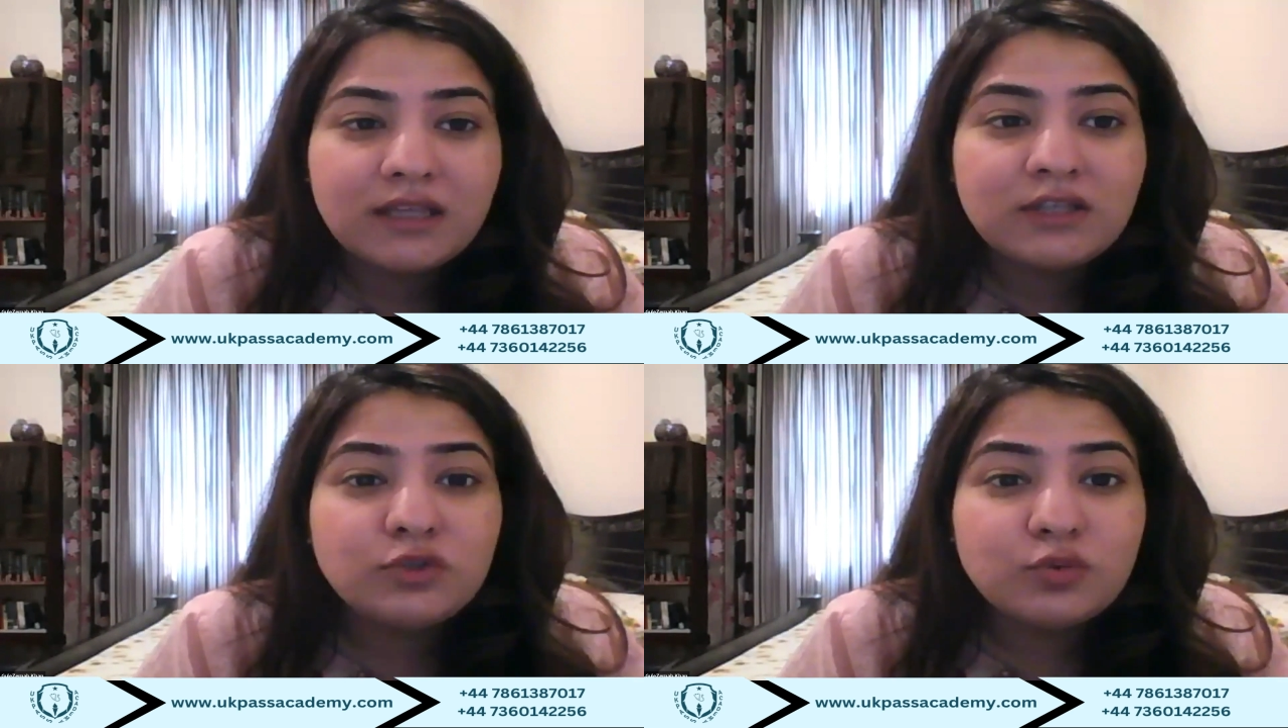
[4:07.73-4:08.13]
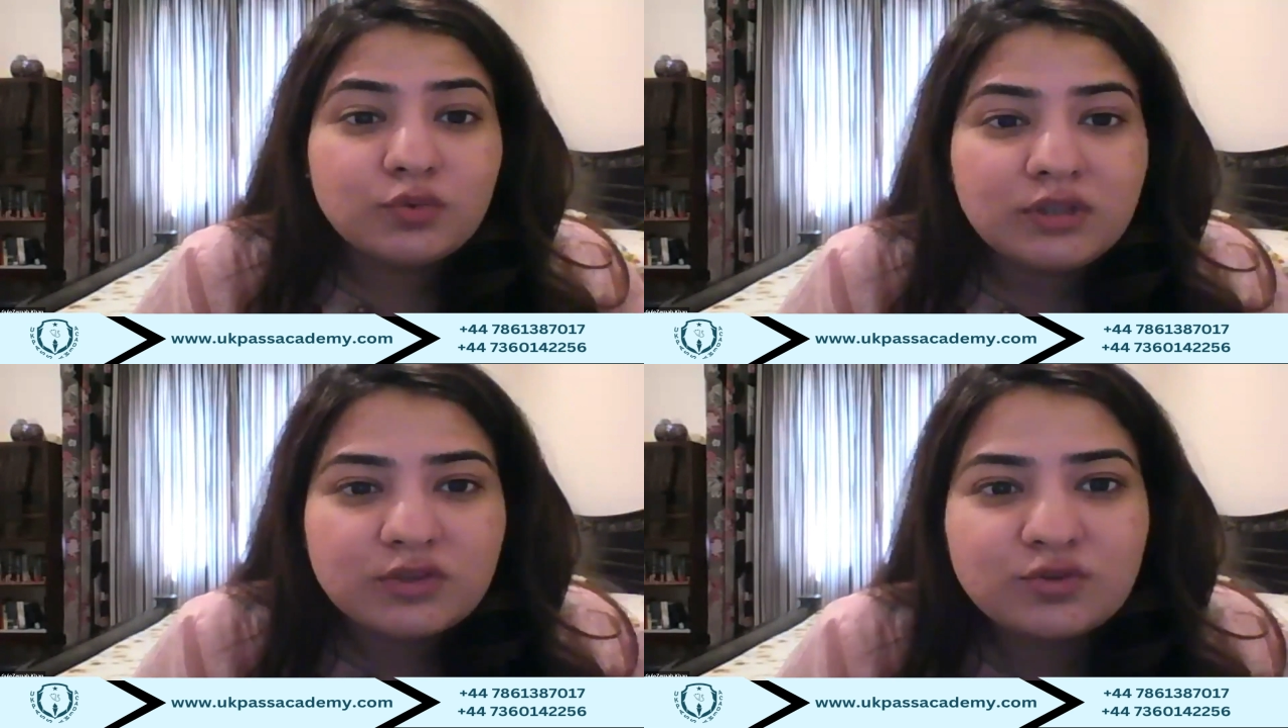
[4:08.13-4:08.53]
Then
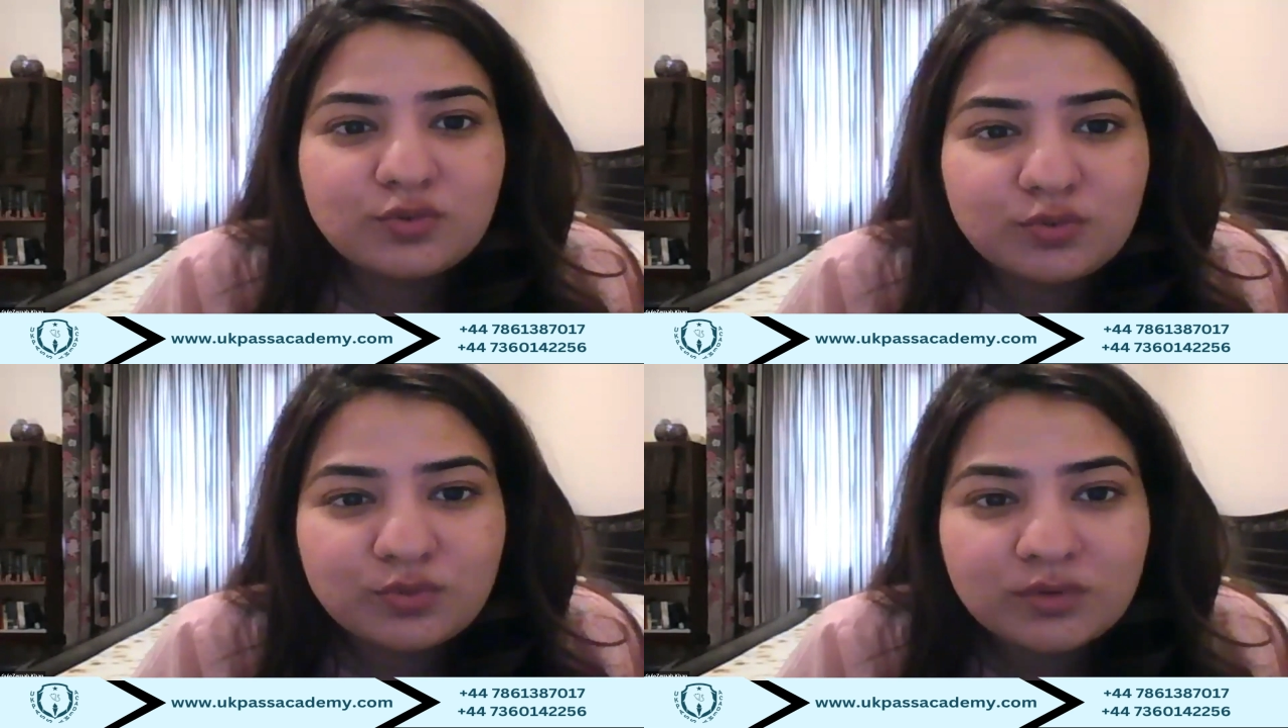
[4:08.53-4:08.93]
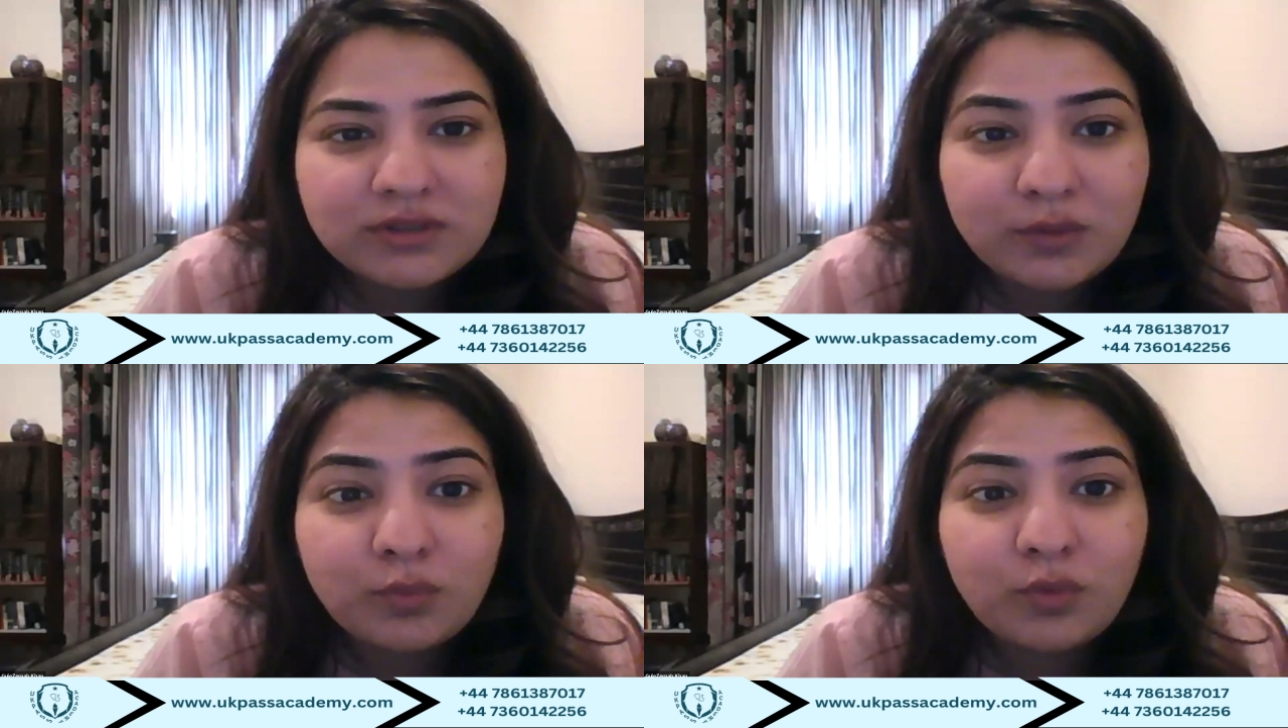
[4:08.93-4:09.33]
you need to
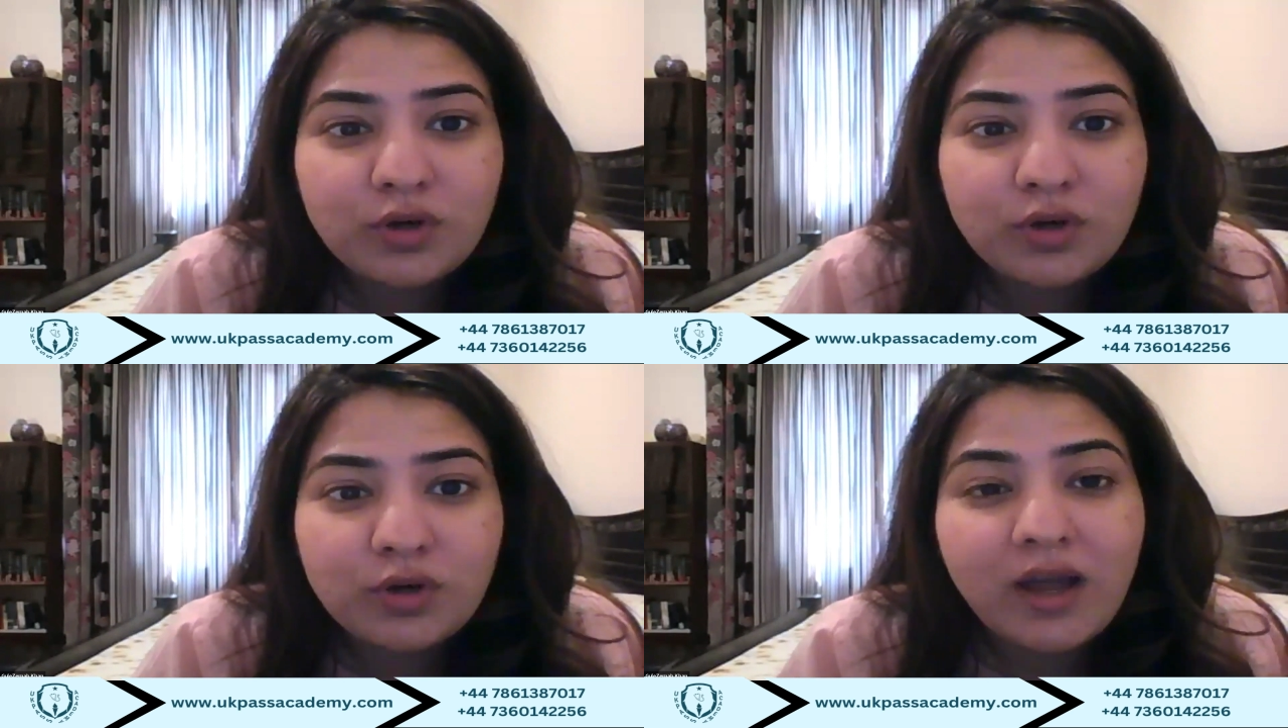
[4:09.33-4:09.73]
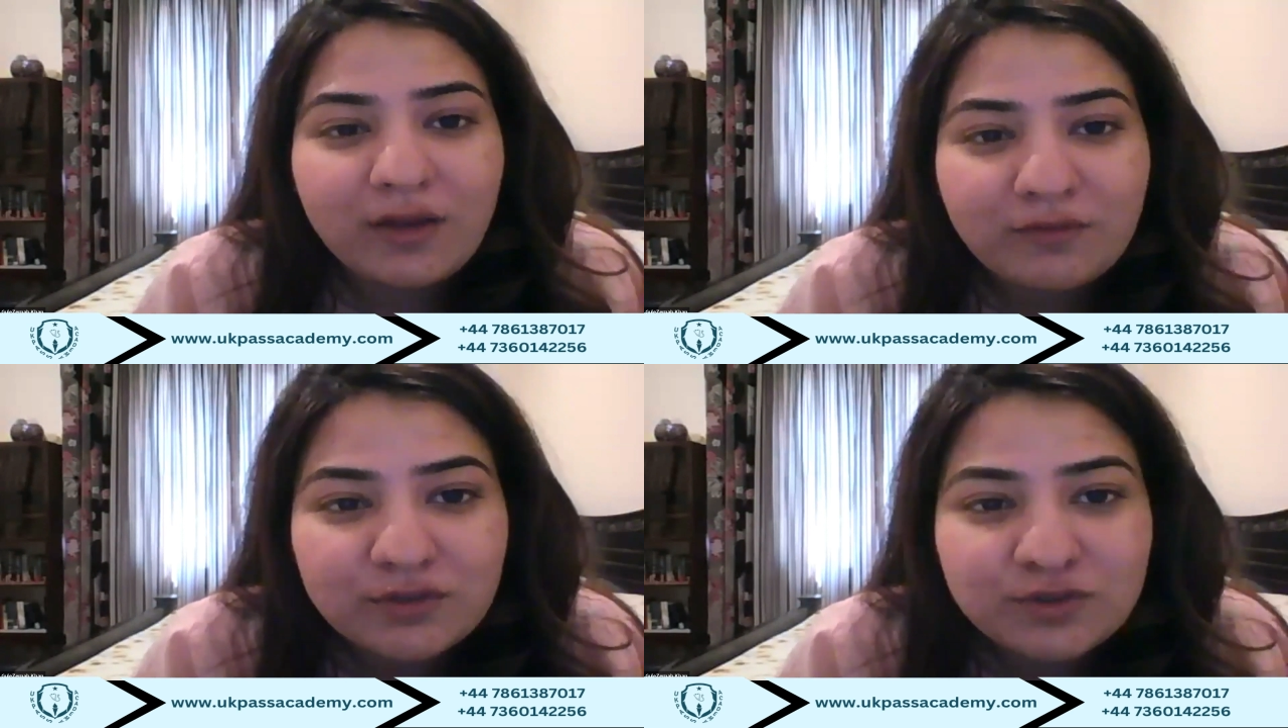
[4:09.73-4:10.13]
know that what you
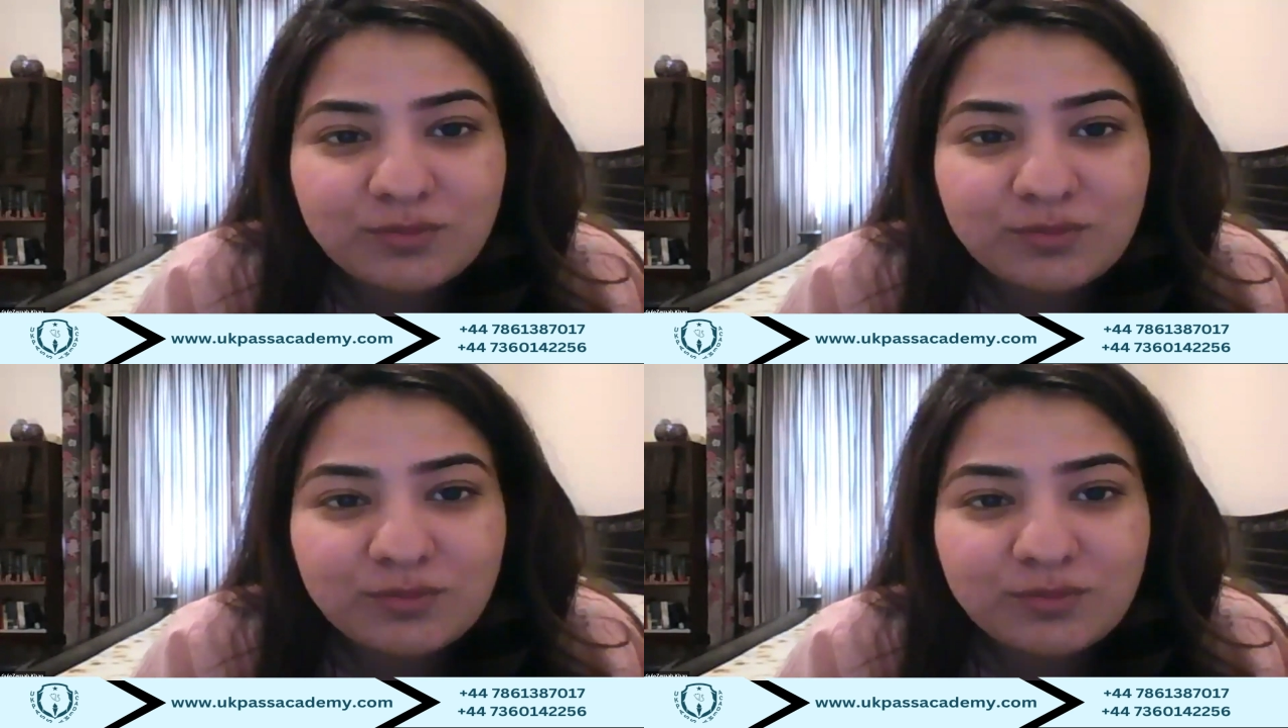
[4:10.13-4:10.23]
have